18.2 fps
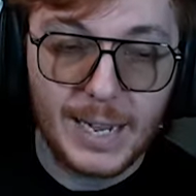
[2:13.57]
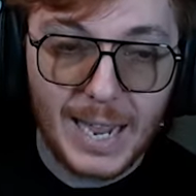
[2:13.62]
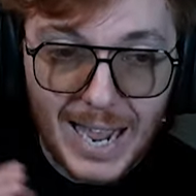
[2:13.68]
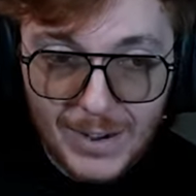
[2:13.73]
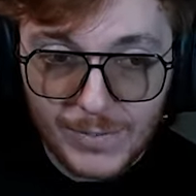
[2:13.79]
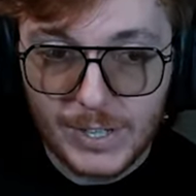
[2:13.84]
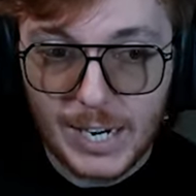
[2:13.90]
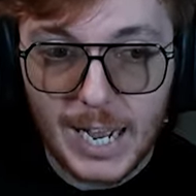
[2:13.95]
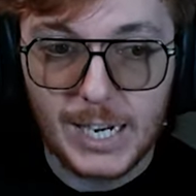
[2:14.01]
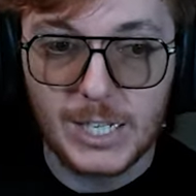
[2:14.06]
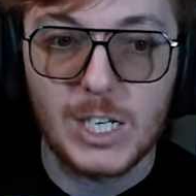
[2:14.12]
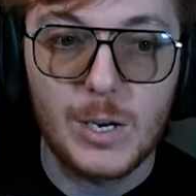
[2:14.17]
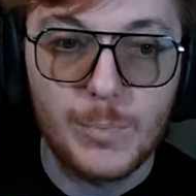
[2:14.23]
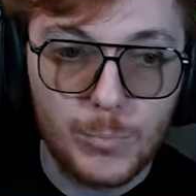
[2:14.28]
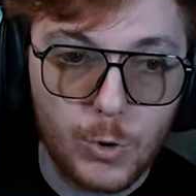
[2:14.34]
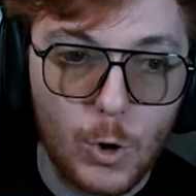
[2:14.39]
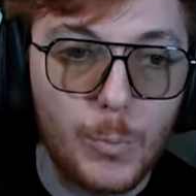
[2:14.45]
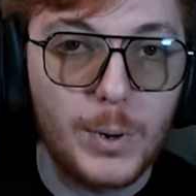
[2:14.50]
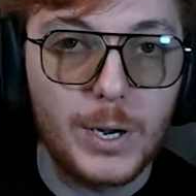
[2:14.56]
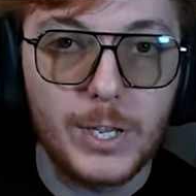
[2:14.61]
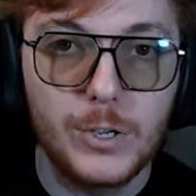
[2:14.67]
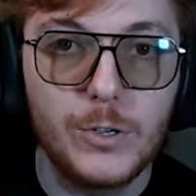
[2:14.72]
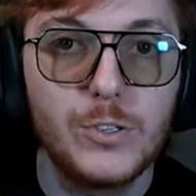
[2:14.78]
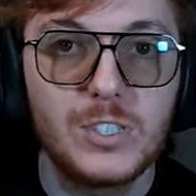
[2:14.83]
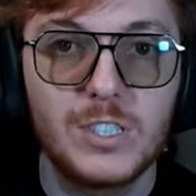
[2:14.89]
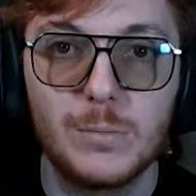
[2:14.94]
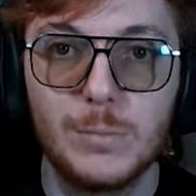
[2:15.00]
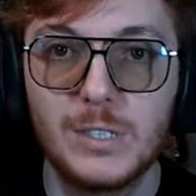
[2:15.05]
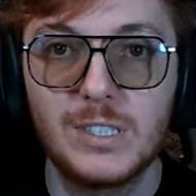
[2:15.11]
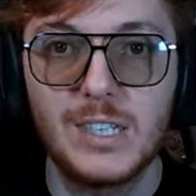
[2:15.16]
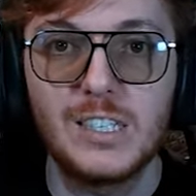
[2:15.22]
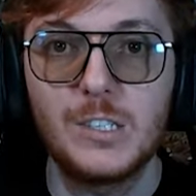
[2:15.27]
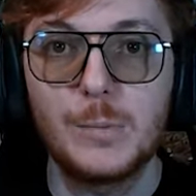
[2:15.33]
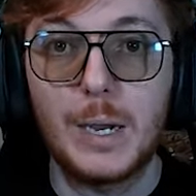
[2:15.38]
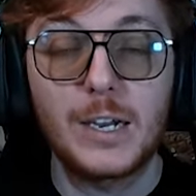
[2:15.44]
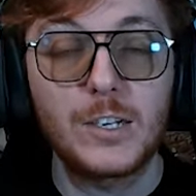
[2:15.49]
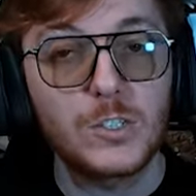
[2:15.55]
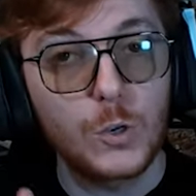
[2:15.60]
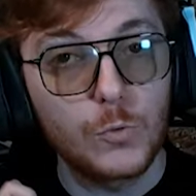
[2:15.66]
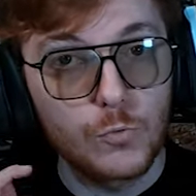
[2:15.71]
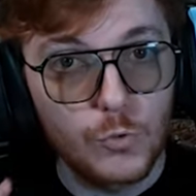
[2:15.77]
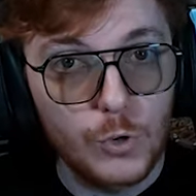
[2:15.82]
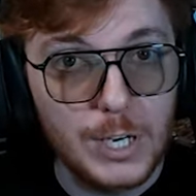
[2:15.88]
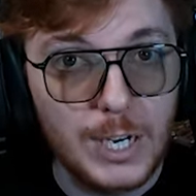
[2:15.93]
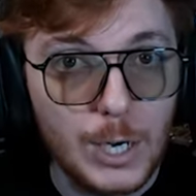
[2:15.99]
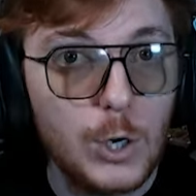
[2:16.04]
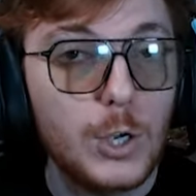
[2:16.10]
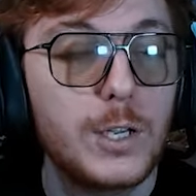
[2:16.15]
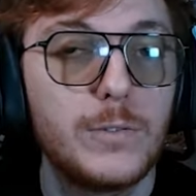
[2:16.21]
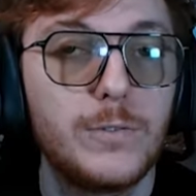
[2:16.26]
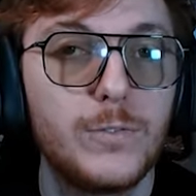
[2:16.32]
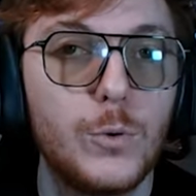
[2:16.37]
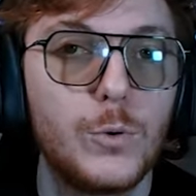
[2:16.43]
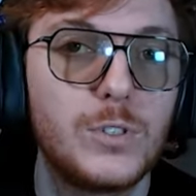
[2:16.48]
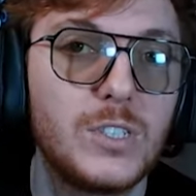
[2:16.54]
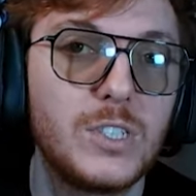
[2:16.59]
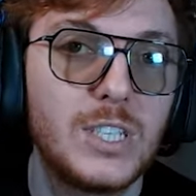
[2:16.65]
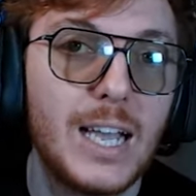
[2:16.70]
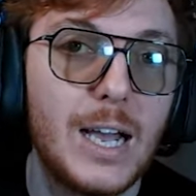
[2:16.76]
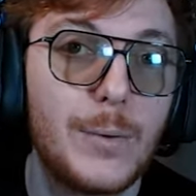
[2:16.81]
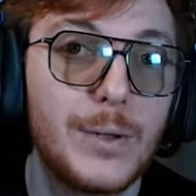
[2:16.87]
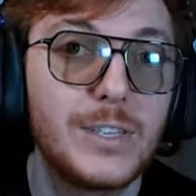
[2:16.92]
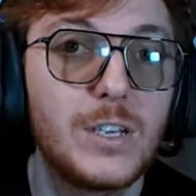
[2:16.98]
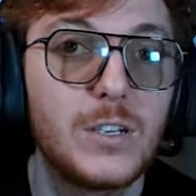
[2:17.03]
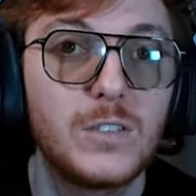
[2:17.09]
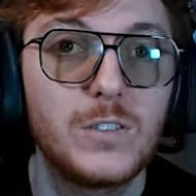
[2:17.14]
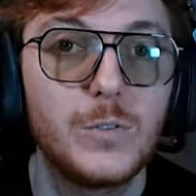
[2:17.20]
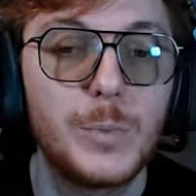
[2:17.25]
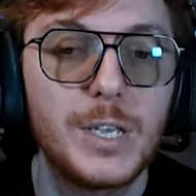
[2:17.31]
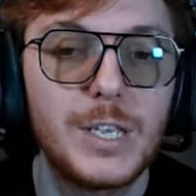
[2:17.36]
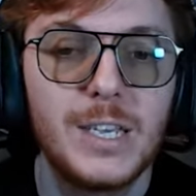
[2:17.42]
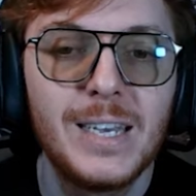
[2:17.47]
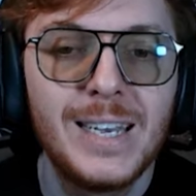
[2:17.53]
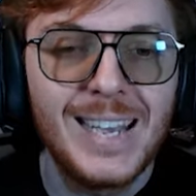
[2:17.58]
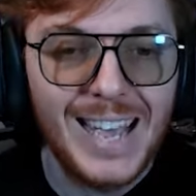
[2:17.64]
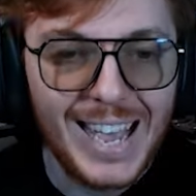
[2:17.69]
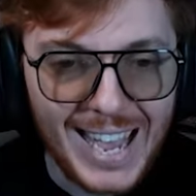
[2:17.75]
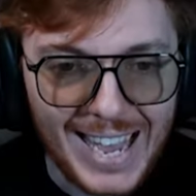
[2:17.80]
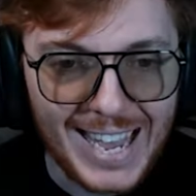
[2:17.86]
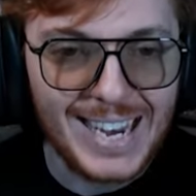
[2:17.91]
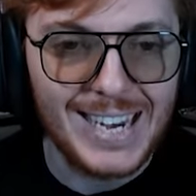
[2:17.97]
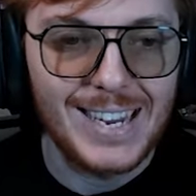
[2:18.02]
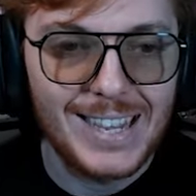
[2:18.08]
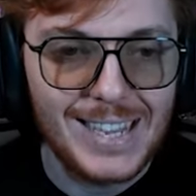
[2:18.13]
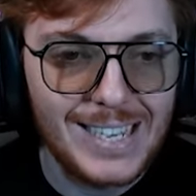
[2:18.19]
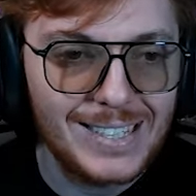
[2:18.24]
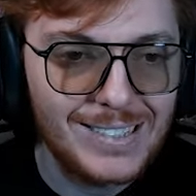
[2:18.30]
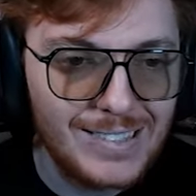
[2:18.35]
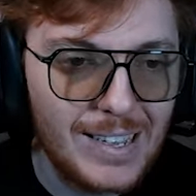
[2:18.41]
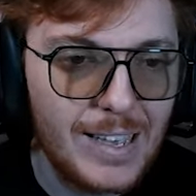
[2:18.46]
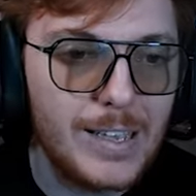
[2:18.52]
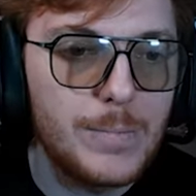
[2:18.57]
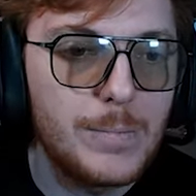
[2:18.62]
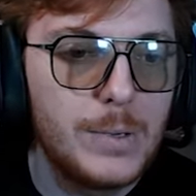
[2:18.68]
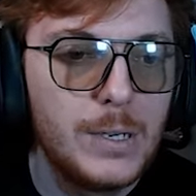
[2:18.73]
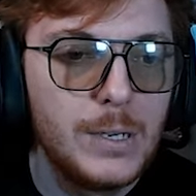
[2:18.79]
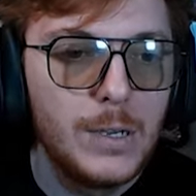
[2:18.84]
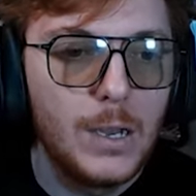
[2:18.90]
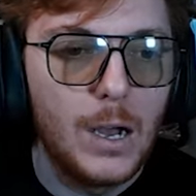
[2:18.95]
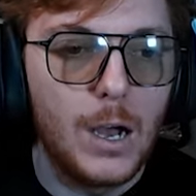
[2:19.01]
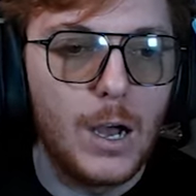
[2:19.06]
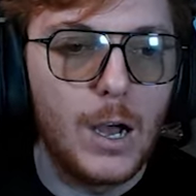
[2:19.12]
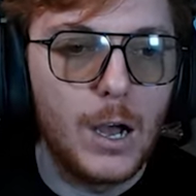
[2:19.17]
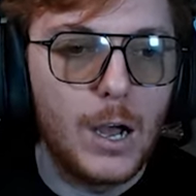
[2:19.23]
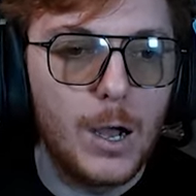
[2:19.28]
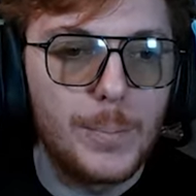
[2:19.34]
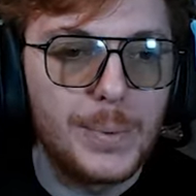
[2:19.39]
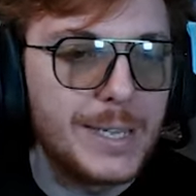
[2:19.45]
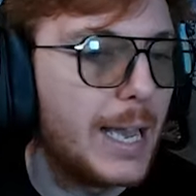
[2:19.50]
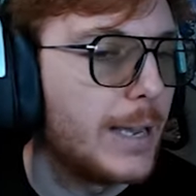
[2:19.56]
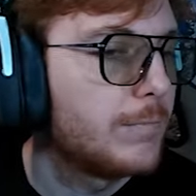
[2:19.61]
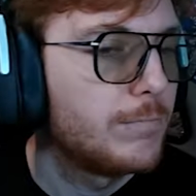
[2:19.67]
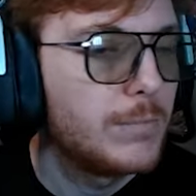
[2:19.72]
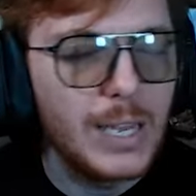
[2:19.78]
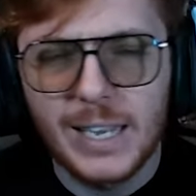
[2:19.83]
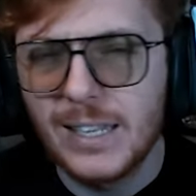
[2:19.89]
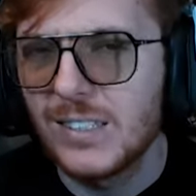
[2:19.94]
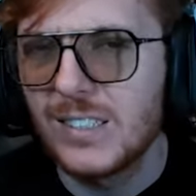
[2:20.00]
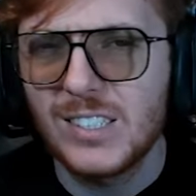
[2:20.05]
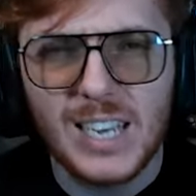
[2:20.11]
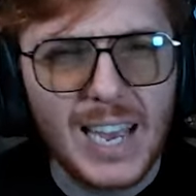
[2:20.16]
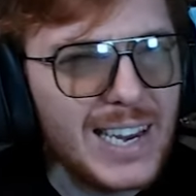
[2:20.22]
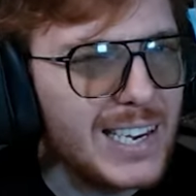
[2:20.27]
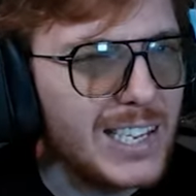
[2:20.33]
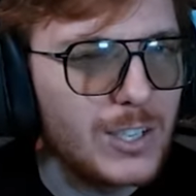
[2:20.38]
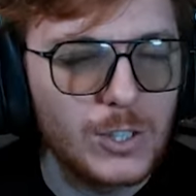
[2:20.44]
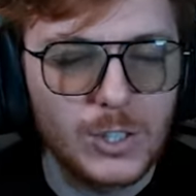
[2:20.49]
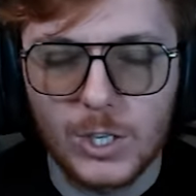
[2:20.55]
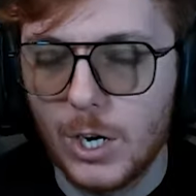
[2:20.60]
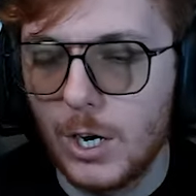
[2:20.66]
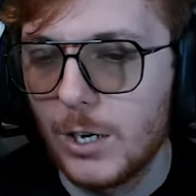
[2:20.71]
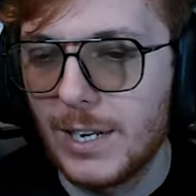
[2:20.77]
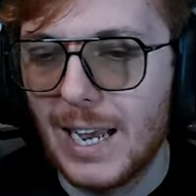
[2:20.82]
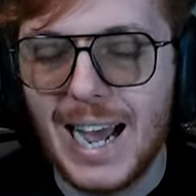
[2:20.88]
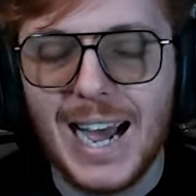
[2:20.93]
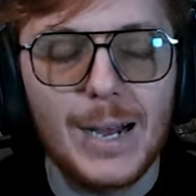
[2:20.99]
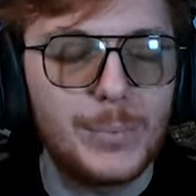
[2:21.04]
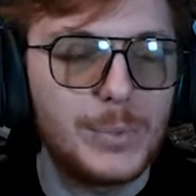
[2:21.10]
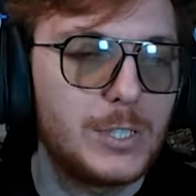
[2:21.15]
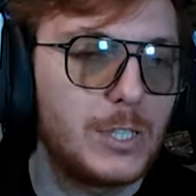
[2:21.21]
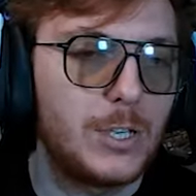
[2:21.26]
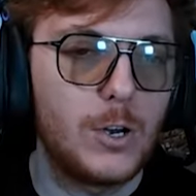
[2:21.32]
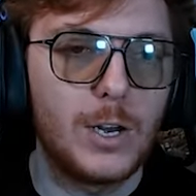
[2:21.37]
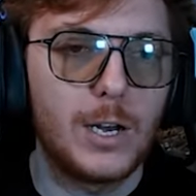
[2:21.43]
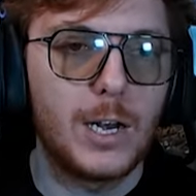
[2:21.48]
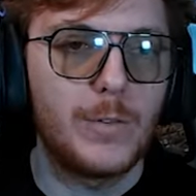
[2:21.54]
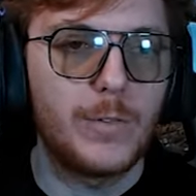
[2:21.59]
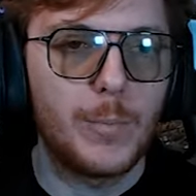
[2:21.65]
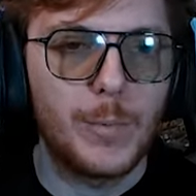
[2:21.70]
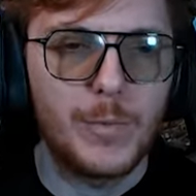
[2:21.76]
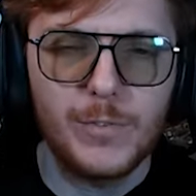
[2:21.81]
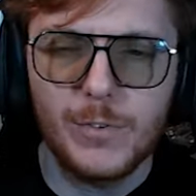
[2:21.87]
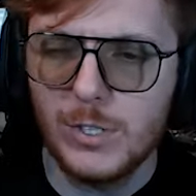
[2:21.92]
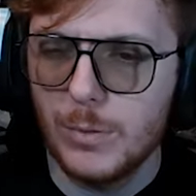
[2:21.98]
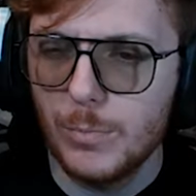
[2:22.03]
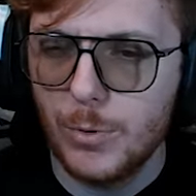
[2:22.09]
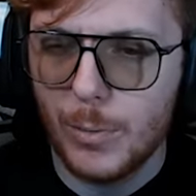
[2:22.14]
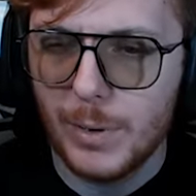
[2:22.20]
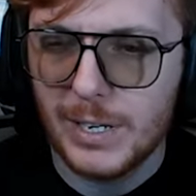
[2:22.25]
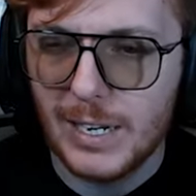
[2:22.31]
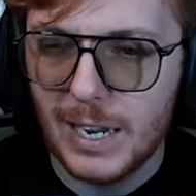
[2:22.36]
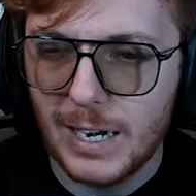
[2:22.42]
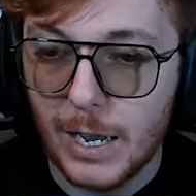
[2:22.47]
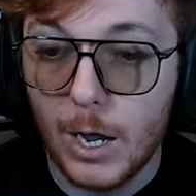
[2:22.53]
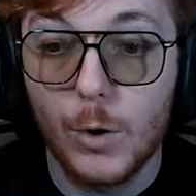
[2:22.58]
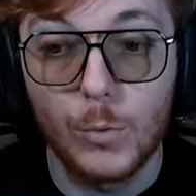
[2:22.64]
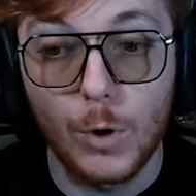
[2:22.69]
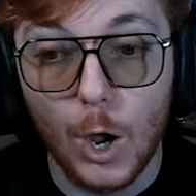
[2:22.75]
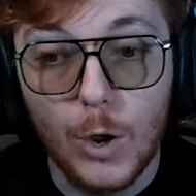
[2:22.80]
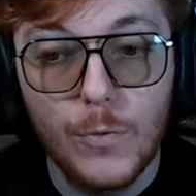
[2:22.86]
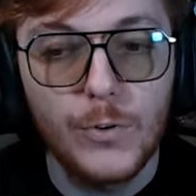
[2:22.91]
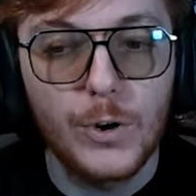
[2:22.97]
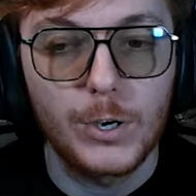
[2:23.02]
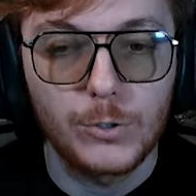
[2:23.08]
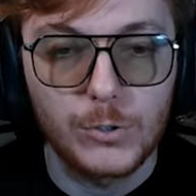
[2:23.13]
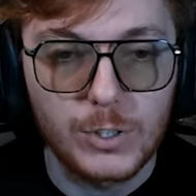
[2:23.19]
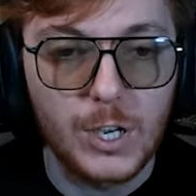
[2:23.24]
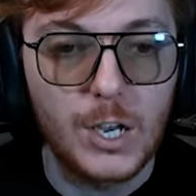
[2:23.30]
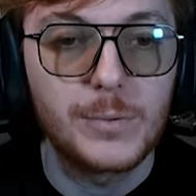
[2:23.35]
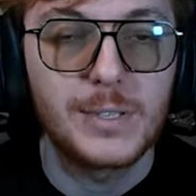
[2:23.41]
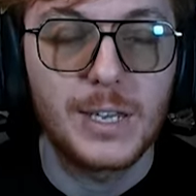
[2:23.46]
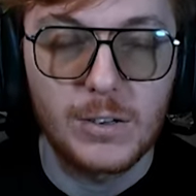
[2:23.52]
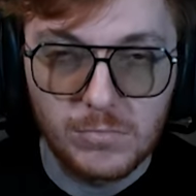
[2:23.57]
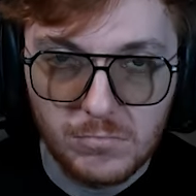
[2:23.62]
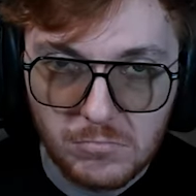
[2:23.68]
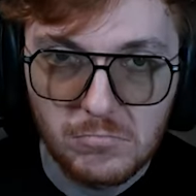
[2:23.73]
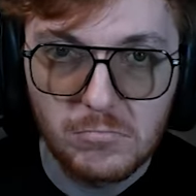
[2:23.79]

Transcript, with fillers: Haven't actually properly used him at centre back, so really looking forward to see how he does for me in this team. Uh, but yeah, insanely good card. Absolutely love him. I've used him probably nearly, oh, over 100 times now.